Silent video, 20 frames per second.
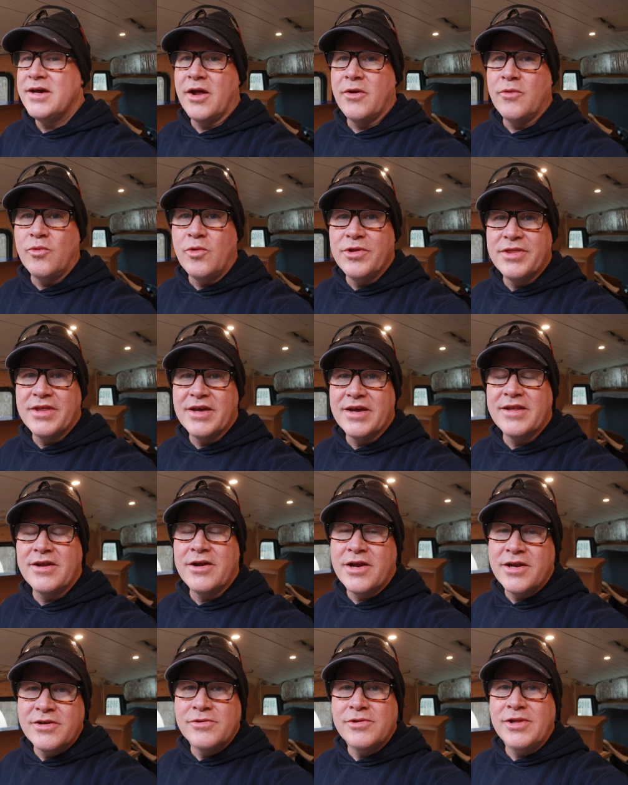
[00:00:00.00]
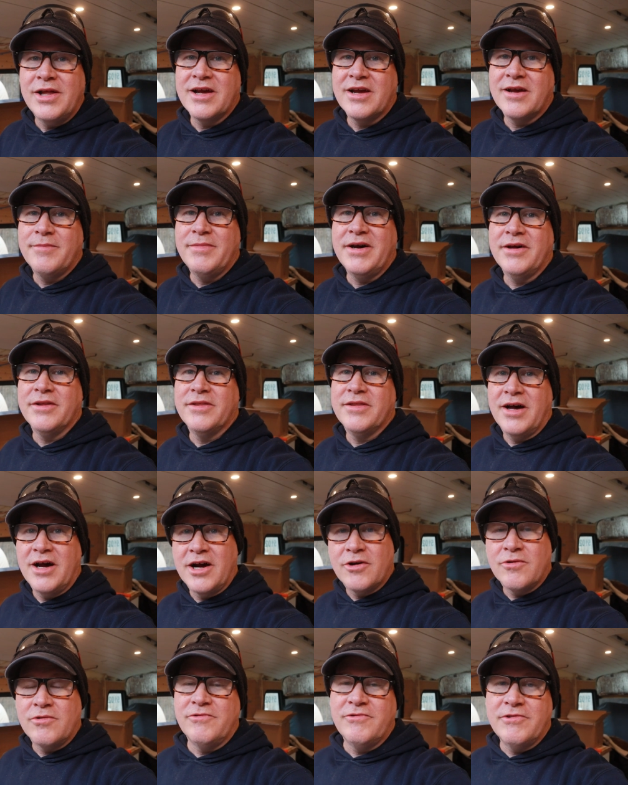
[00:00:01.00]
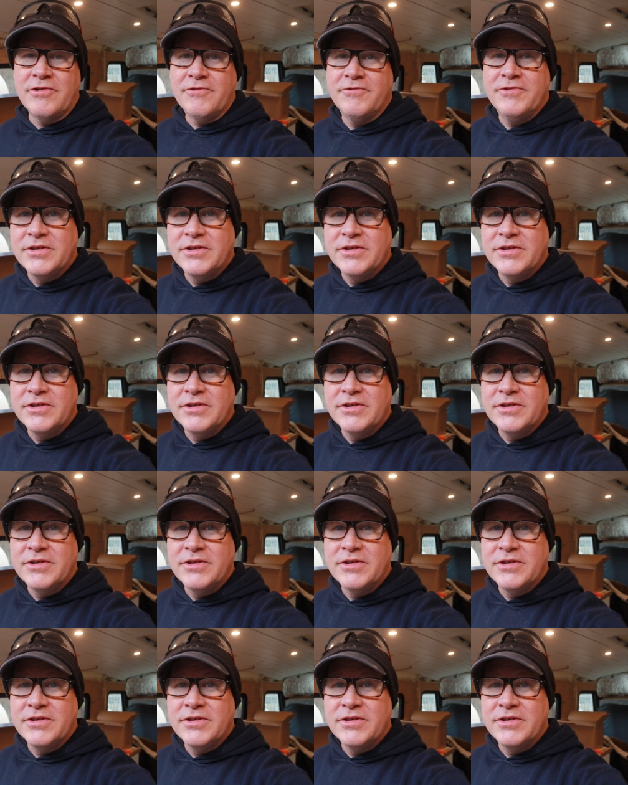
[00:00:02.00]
And one thing that I do like about the Acuva